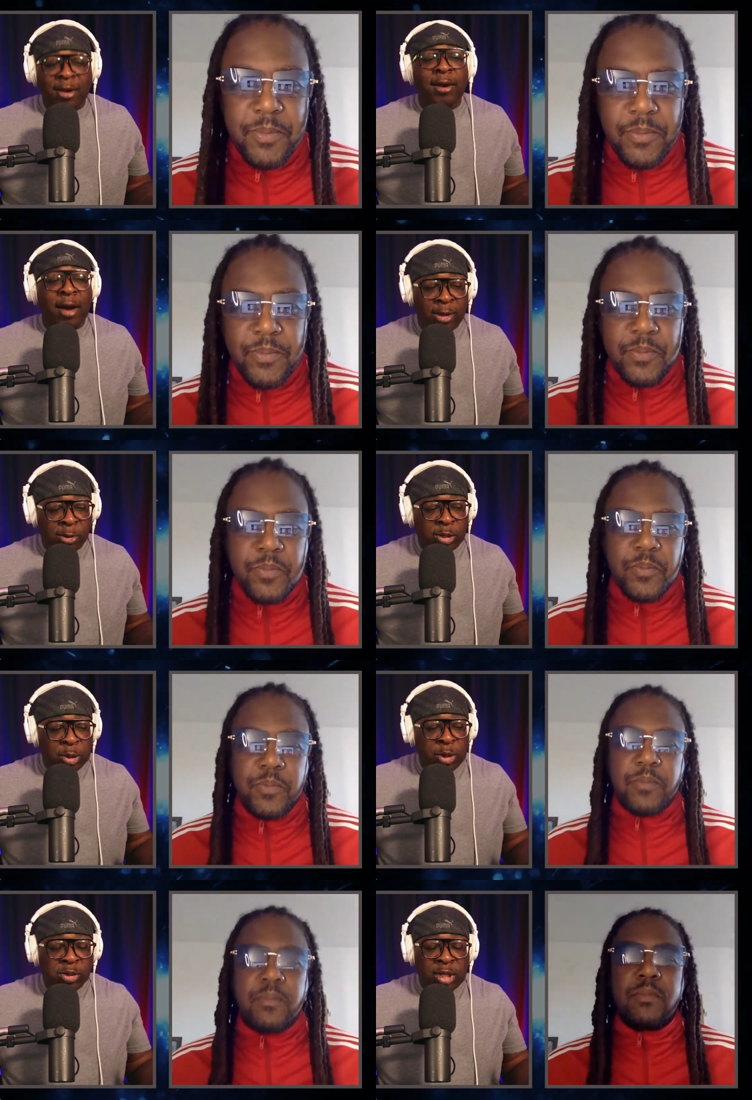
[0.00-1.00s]
Speaker 1: Got you.
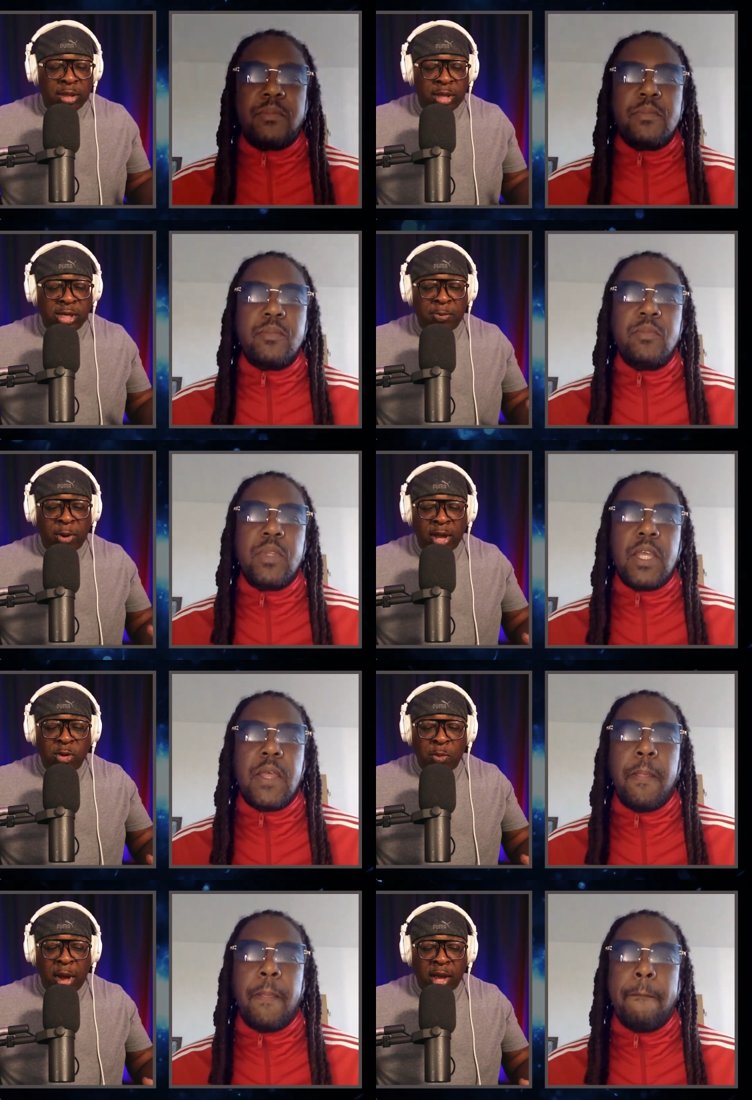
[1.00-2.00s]
So you'd say this
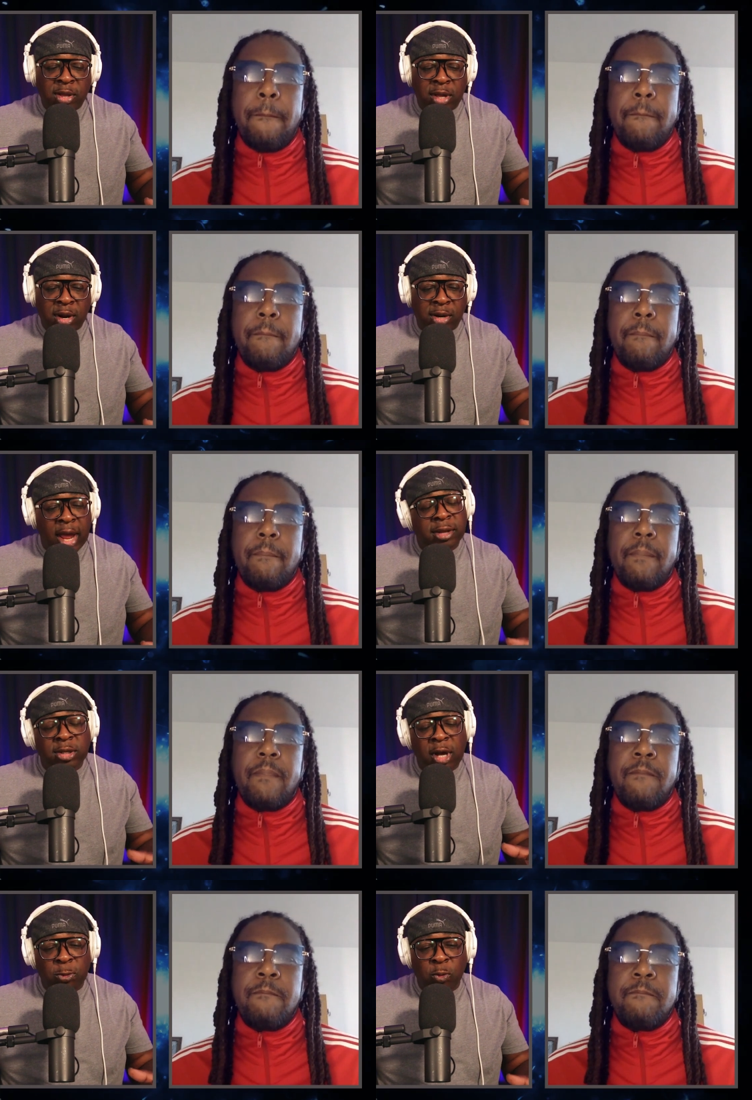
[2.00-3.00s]
brought you back to your
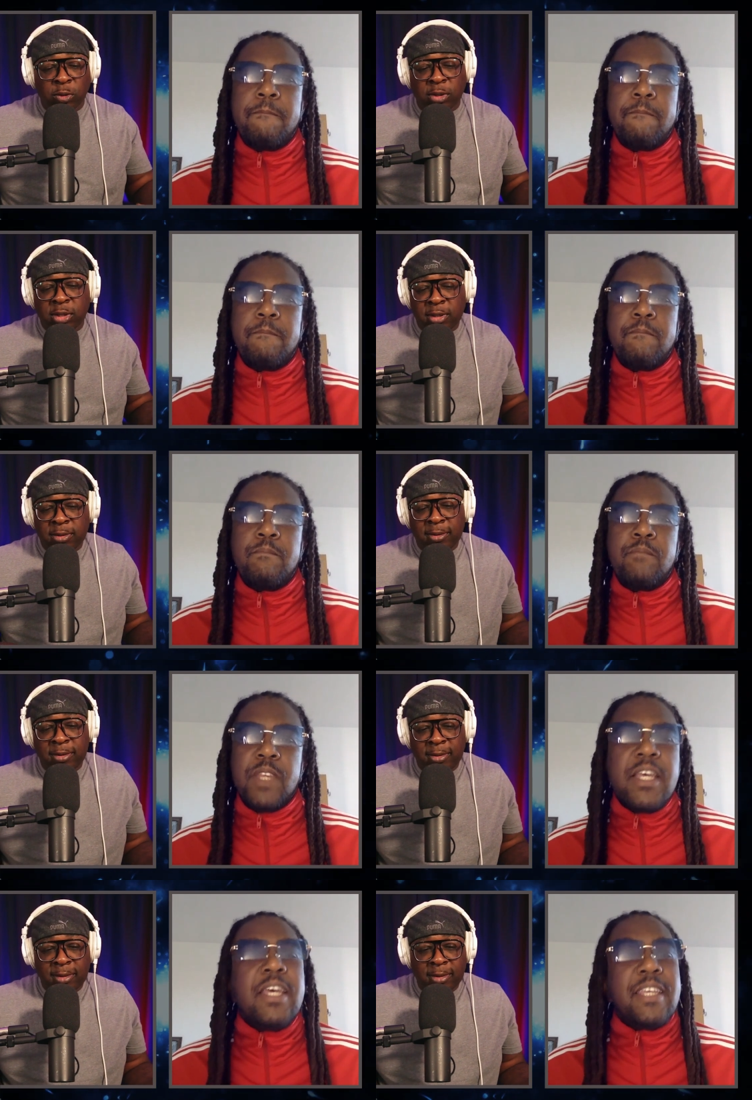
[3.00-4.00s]
dancehall roots.
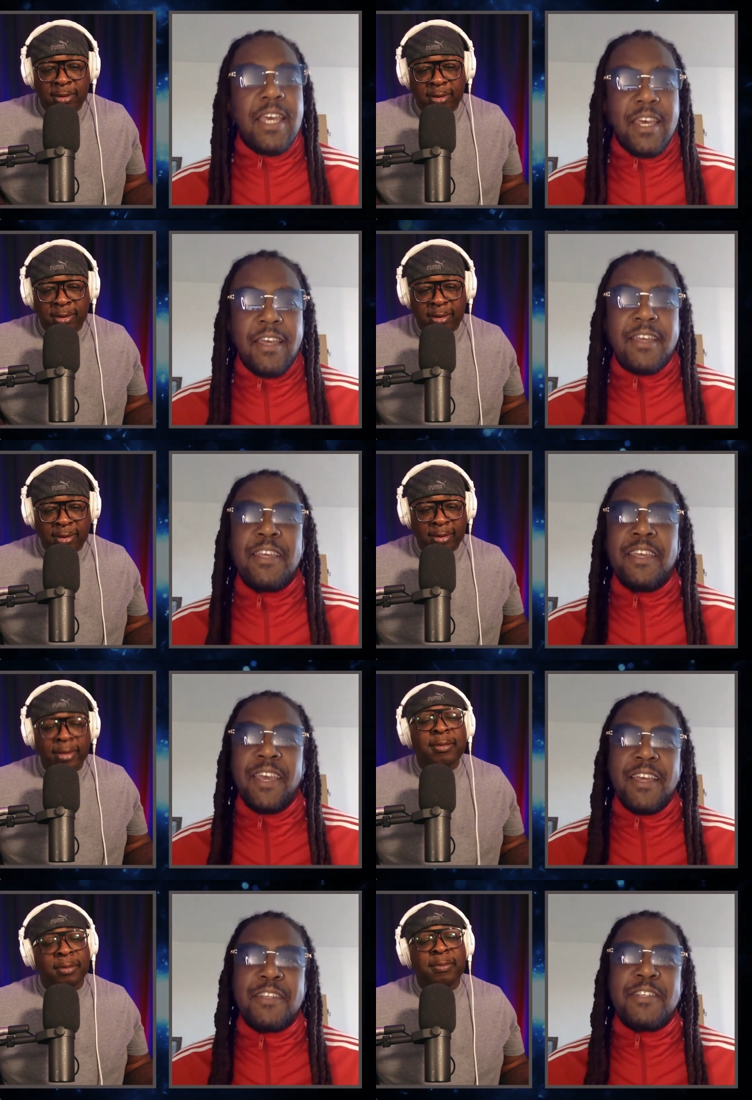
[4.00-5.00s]
Speaker 2: Yeah,
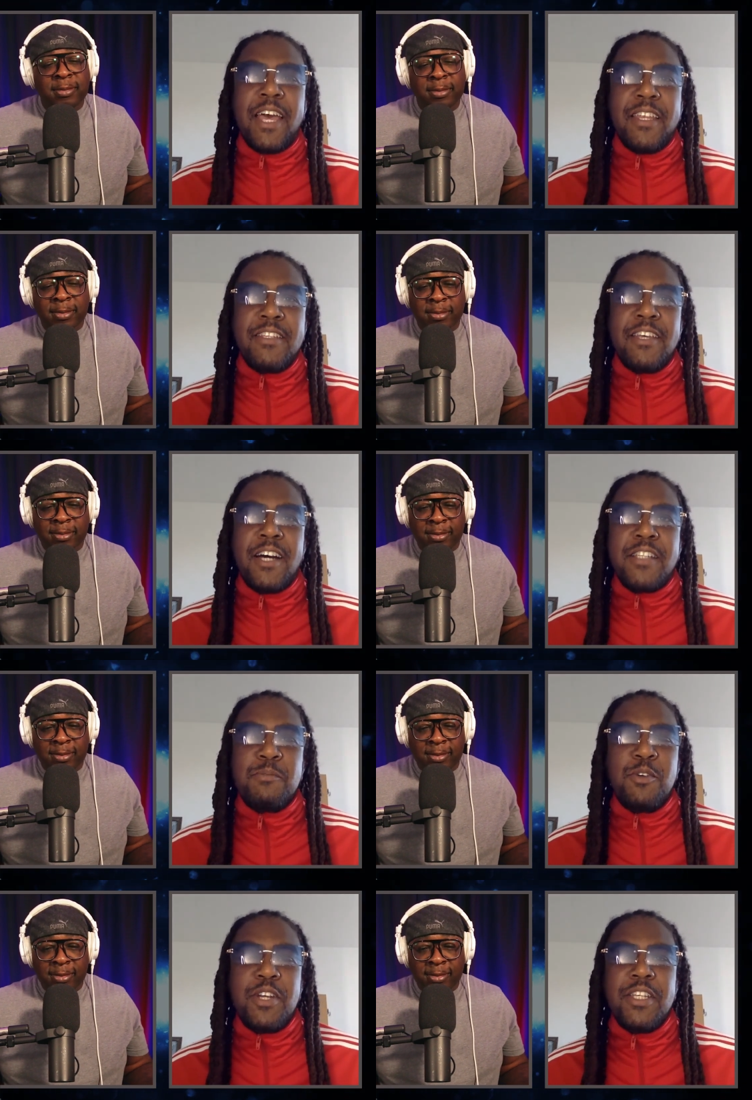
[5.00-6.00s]
yeah. It's, I, the
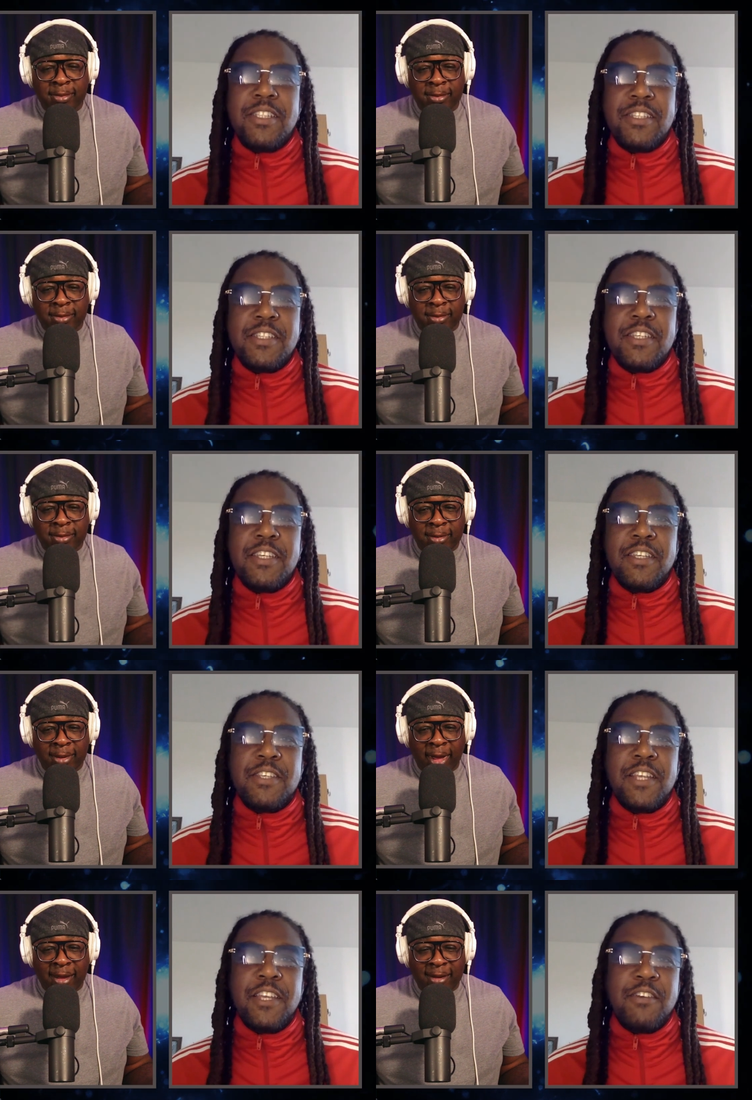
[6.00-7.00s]
oxymoron is, is
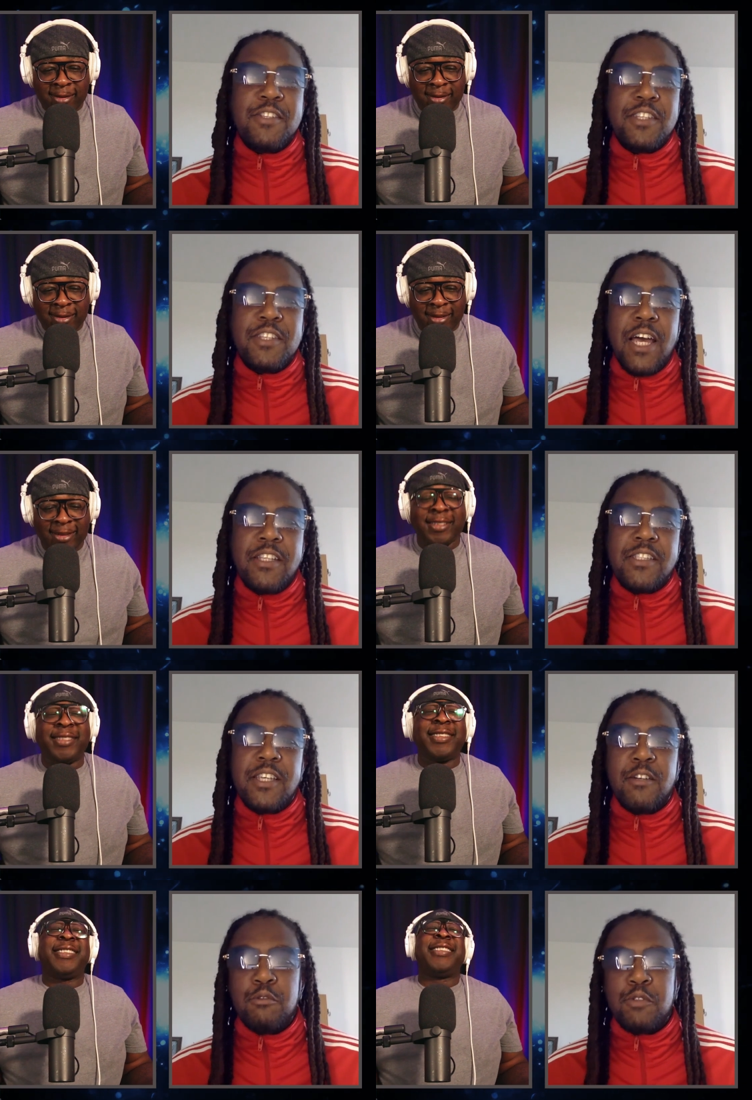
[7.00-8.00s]
is hilarious, the
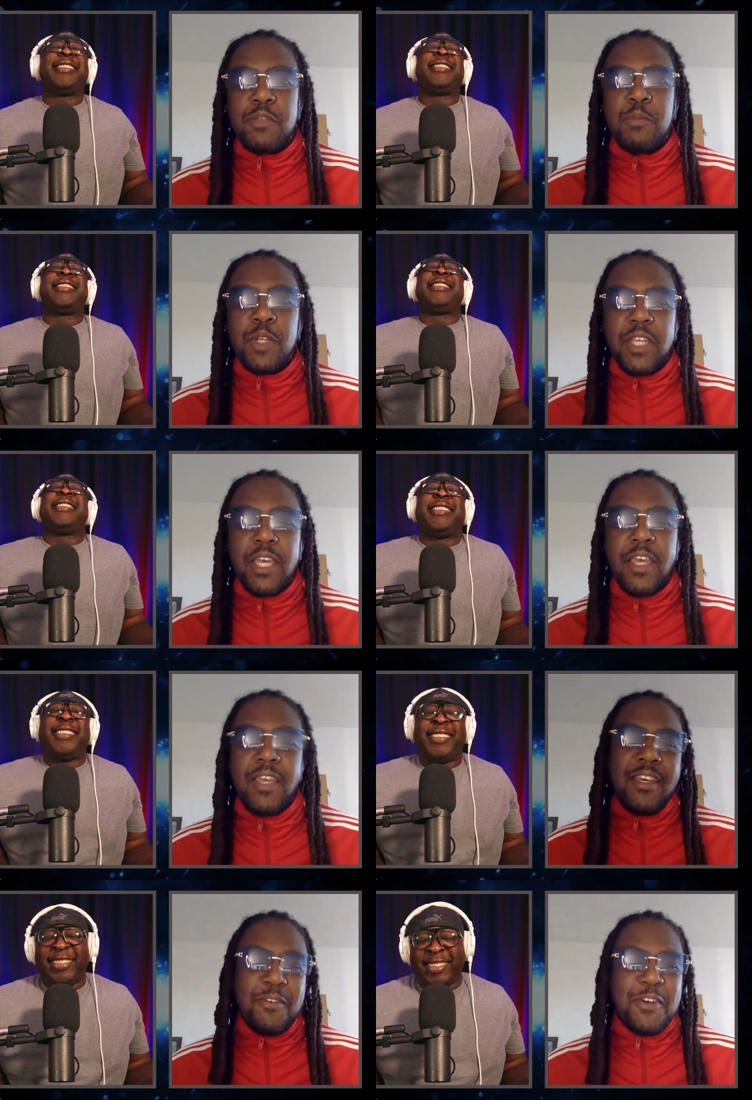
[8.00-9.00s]
dancehall roots. But
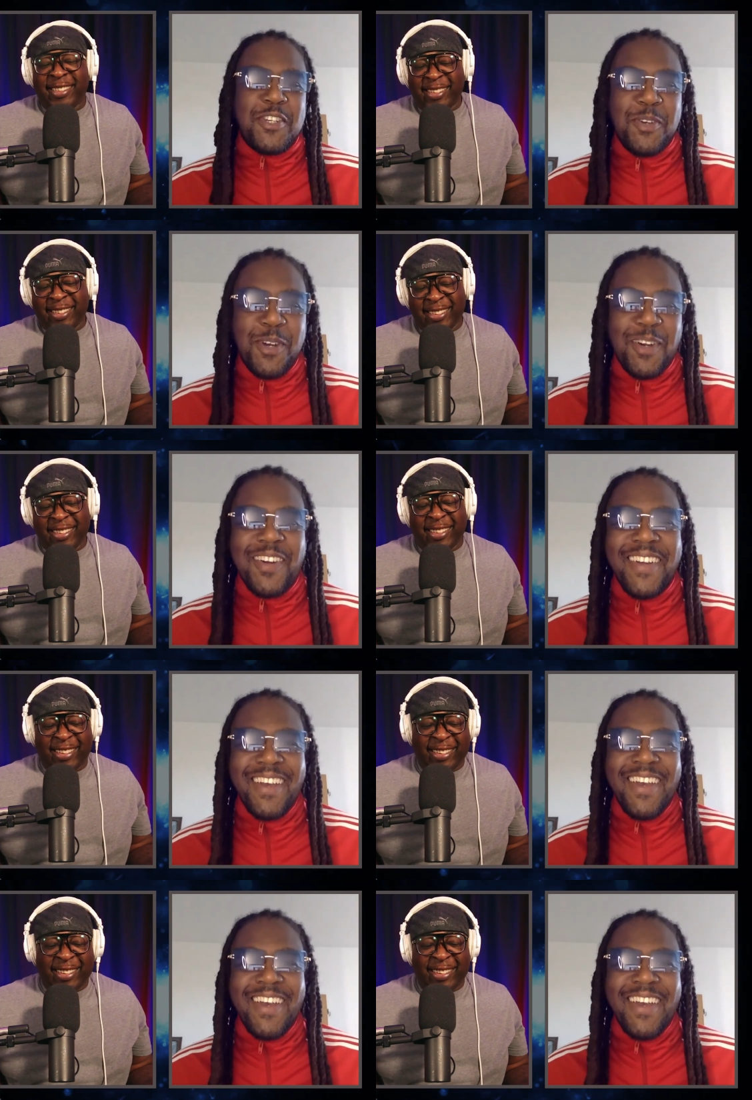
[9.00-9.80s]
yeah, for sure,